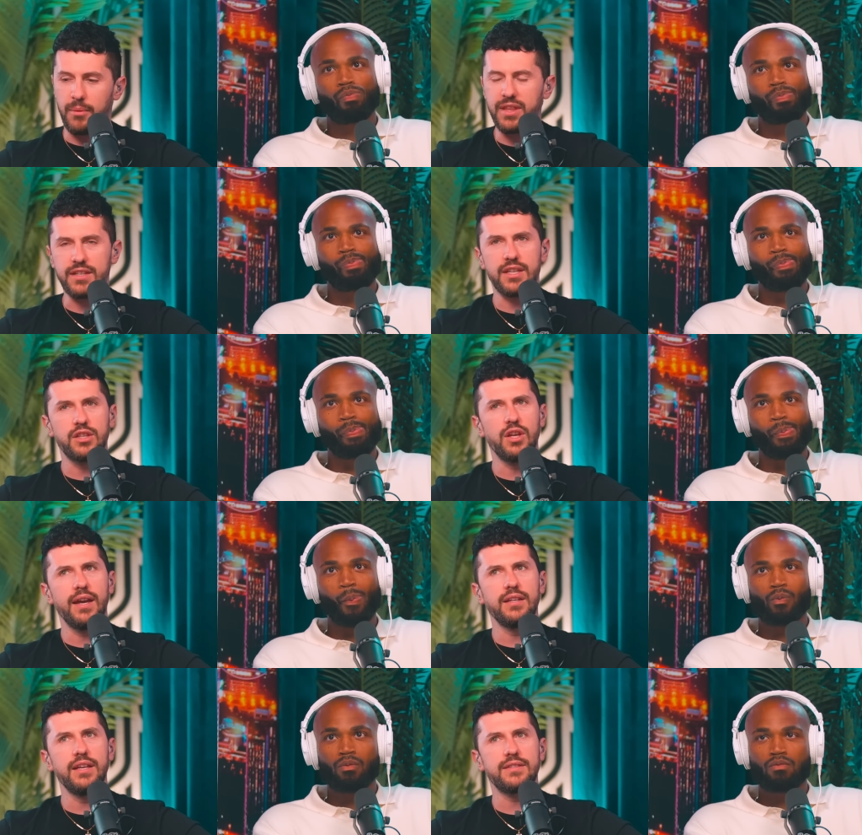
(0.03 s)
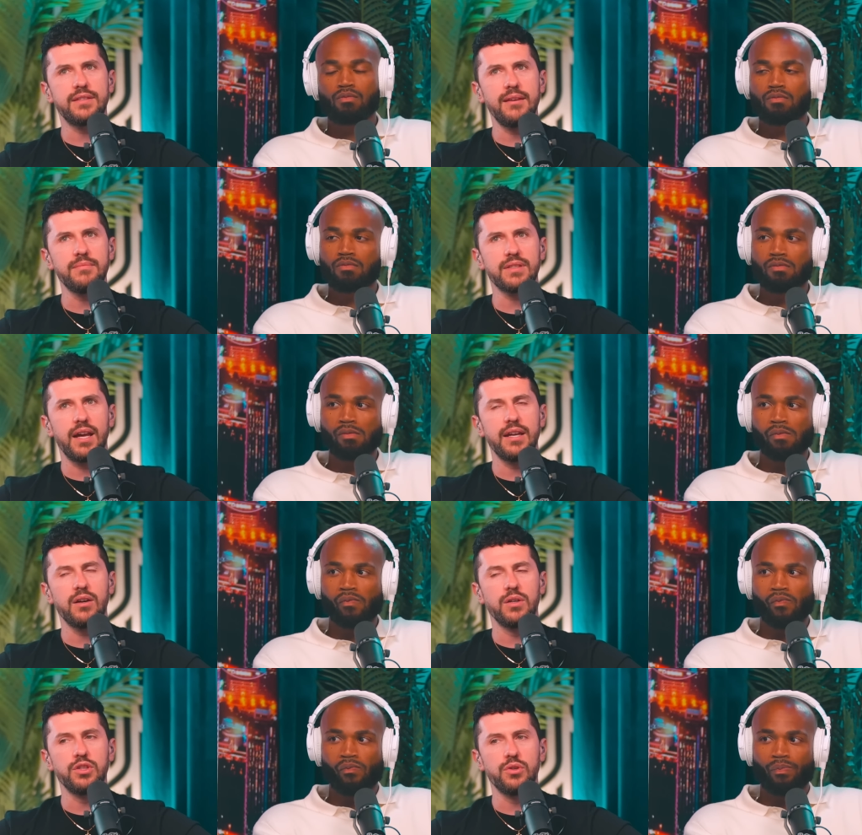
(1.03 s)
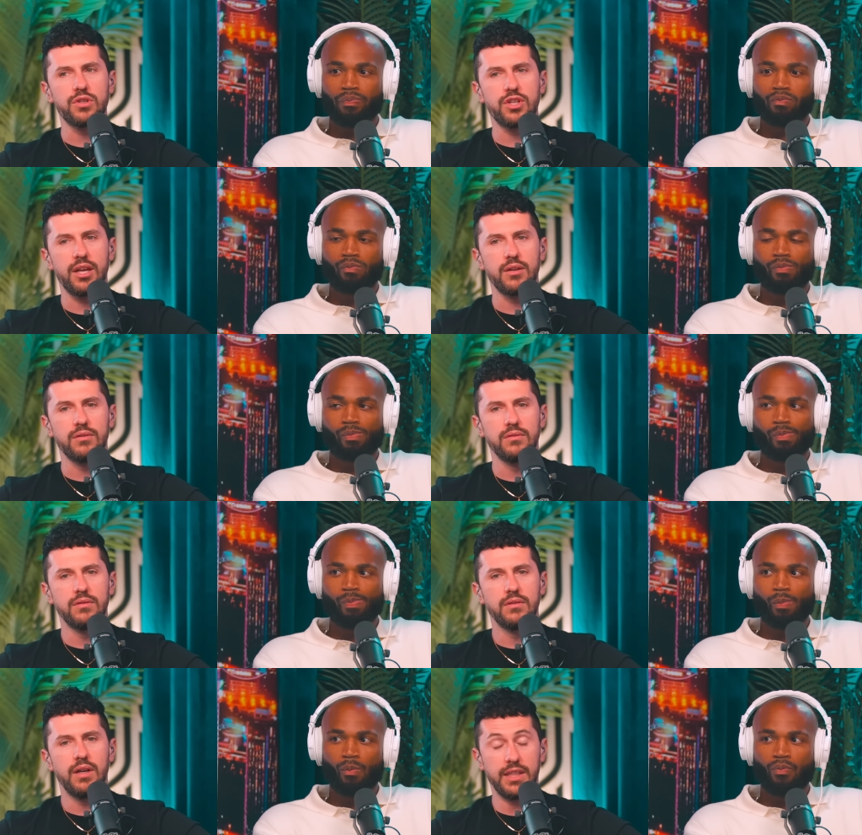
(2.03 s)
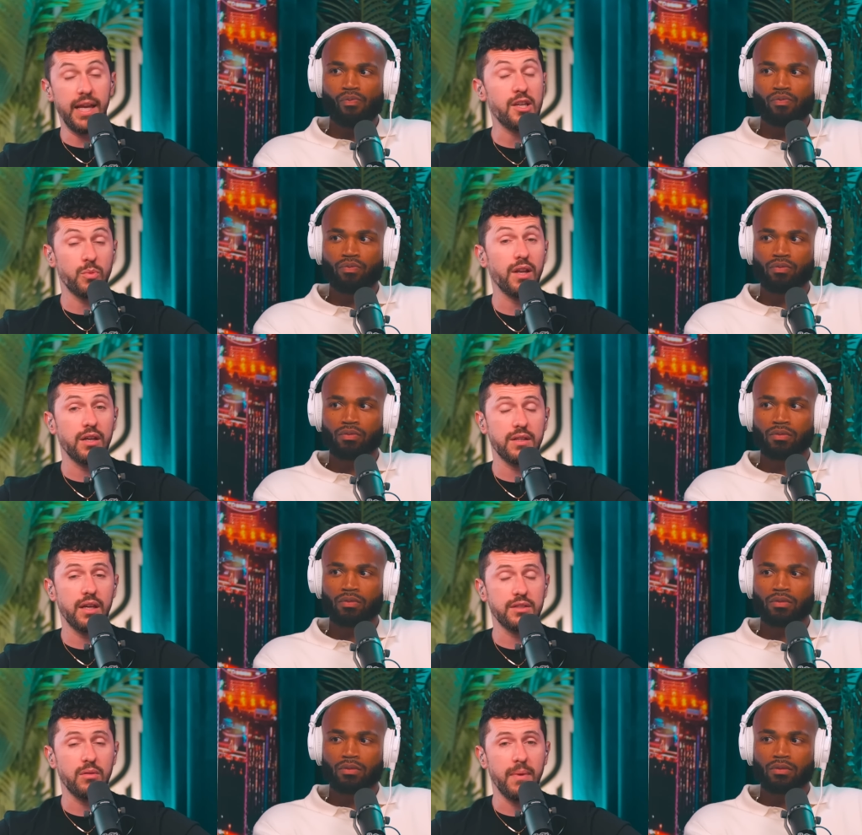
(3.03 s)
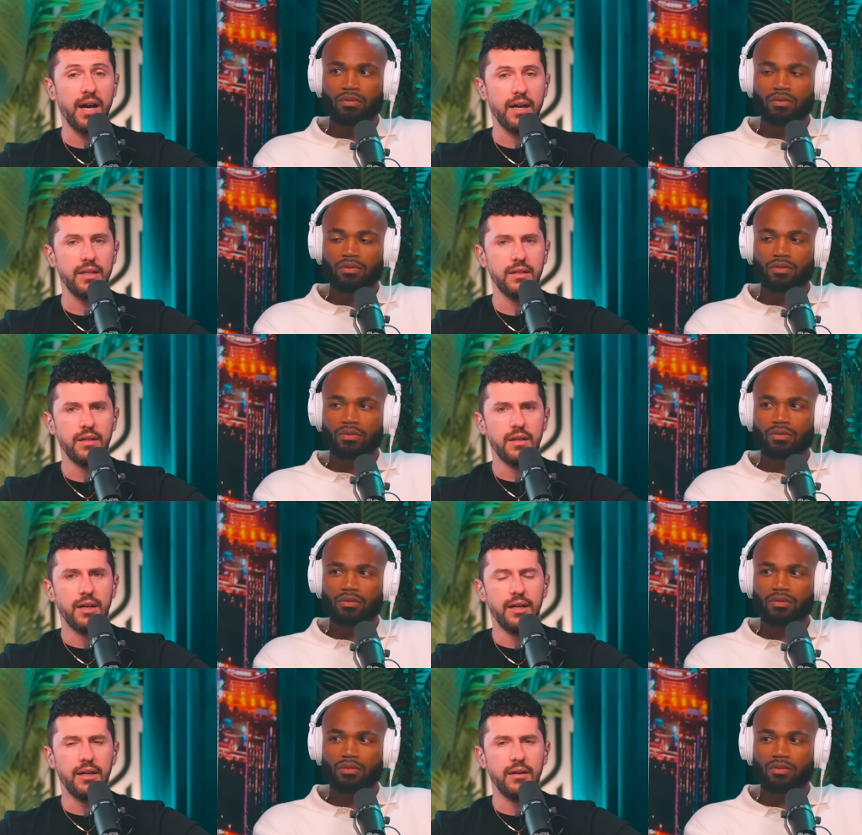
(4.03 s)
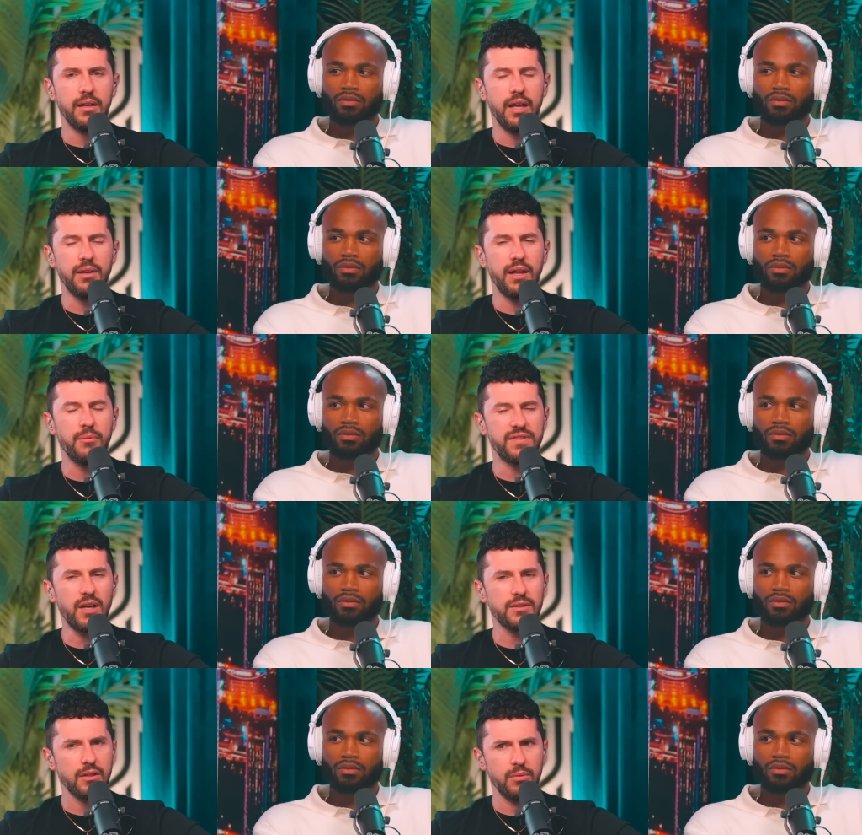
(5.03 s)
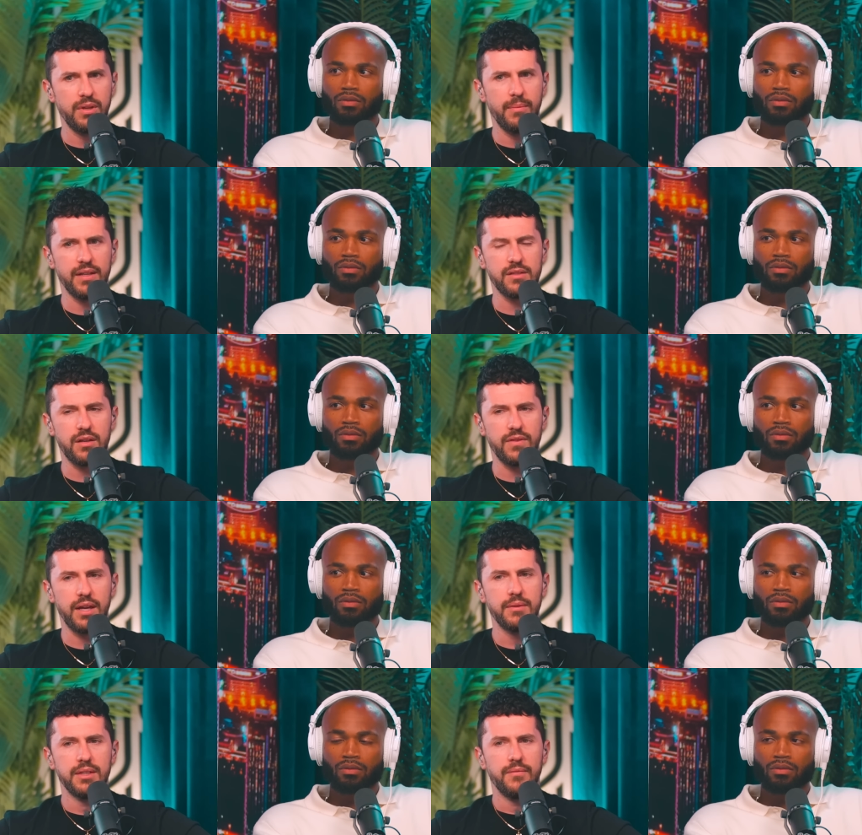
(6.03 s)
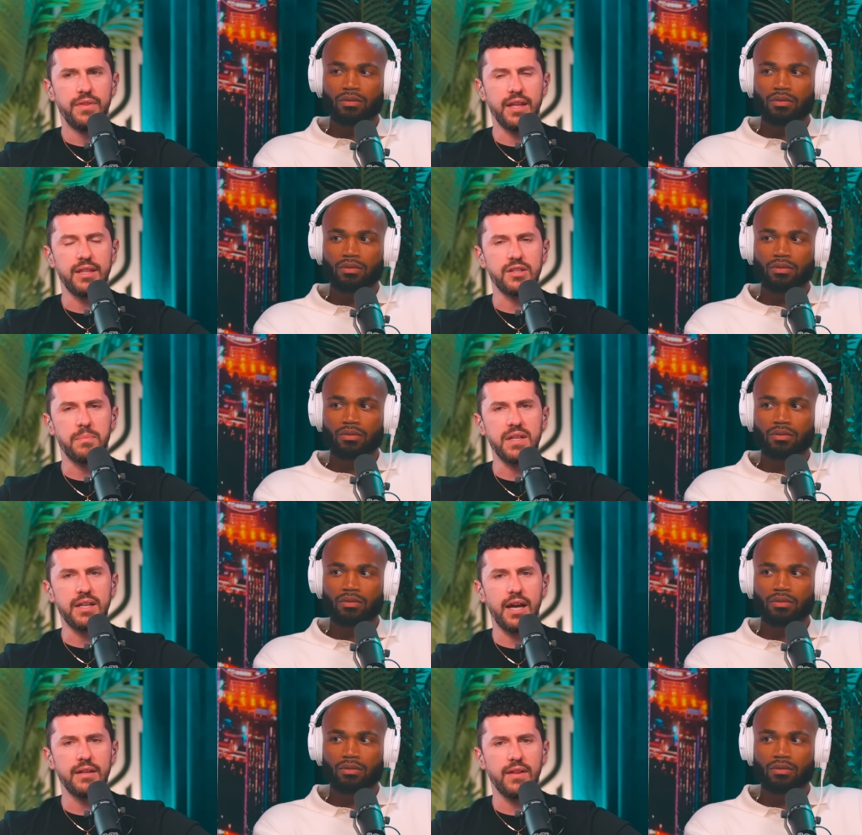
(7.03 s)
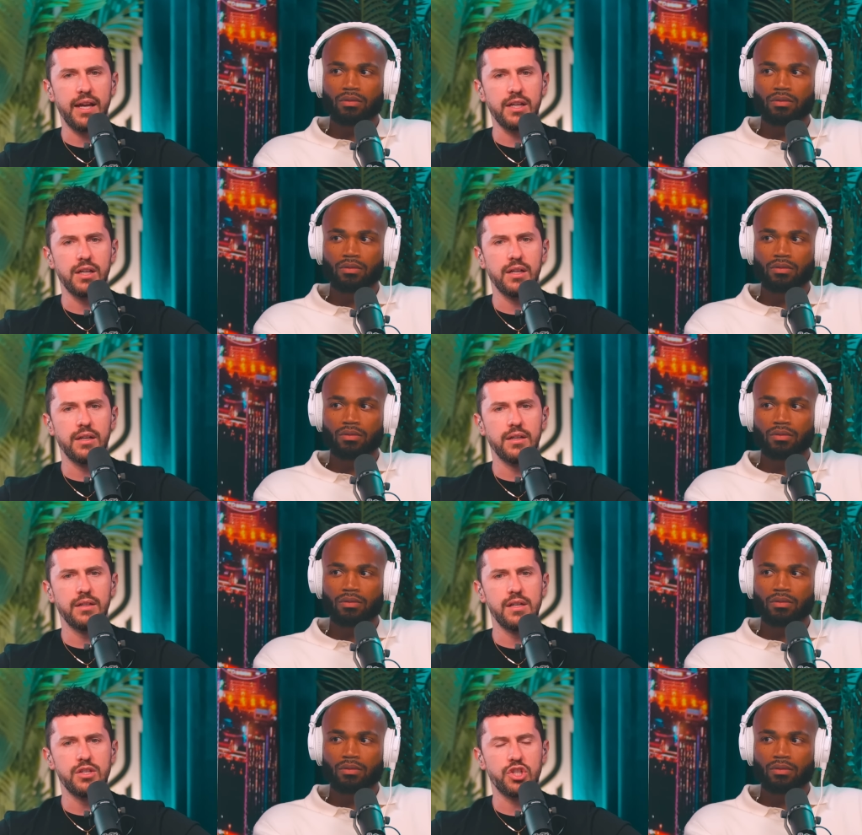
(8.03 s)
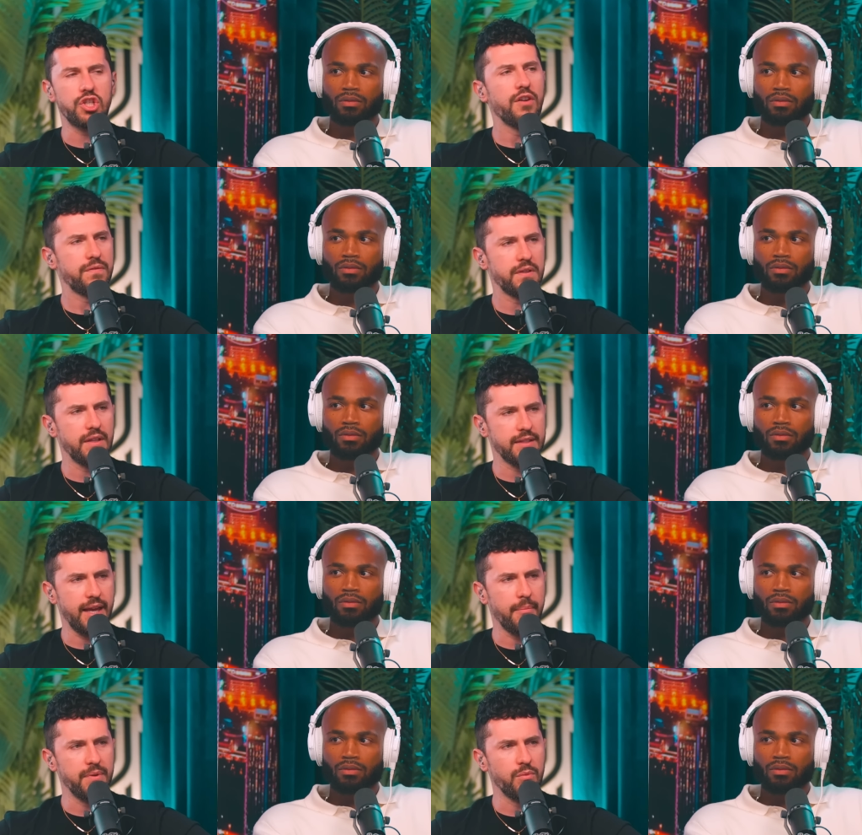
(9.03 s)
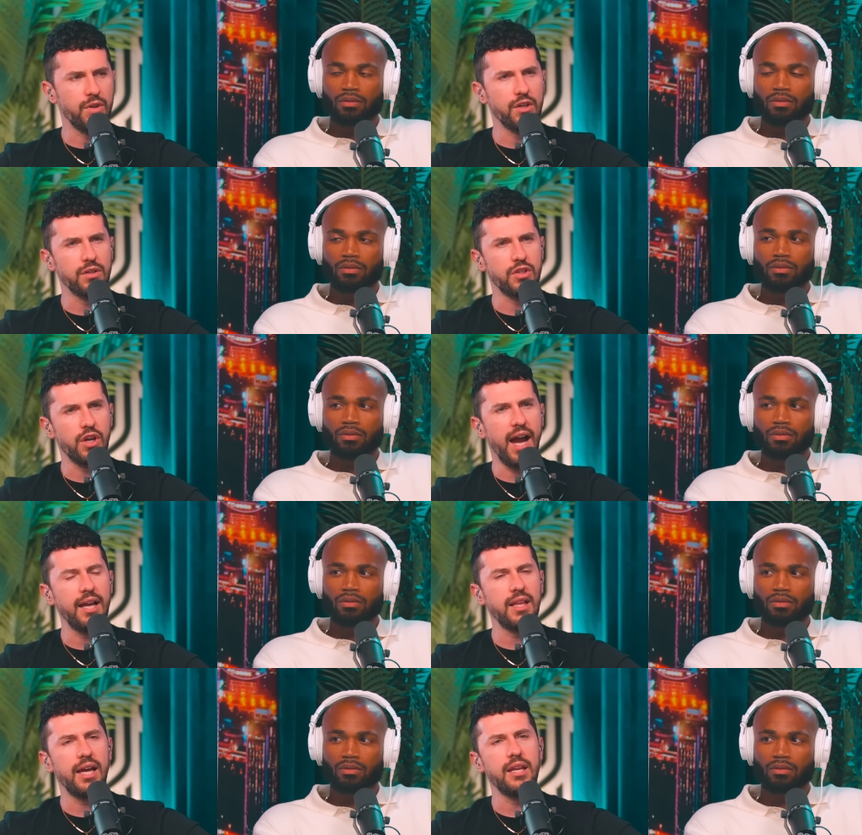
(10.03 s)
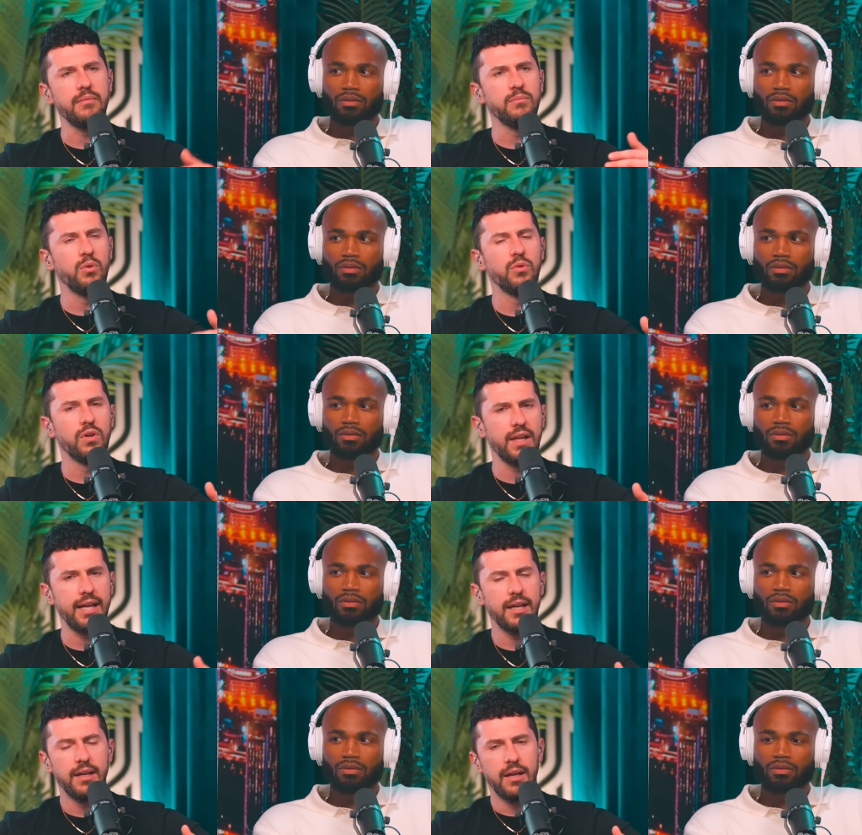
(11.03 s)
Speaker 1: Tell me this. It seems like on your channel, as as well as, as on mine, uh, and, and we talked a little bit about this offline, that there's been kind of like a, a shift that's happened where you're you're mm-hmm. highlighting more like